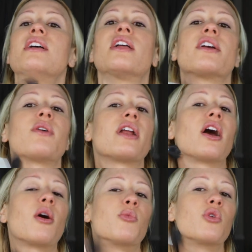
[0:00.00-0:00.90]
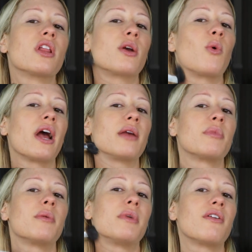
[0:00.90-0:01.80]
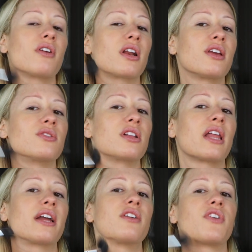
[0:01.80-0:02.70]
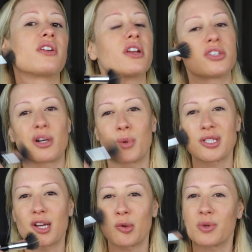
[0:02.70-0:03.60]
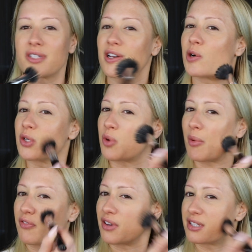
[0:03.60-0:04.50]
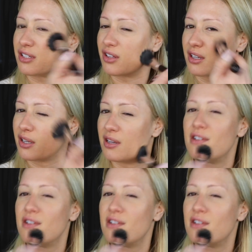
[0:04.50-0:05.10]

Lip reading: Like right now I'm really white, but I'm never going to use a lighter foundation on myself because I always want my face to look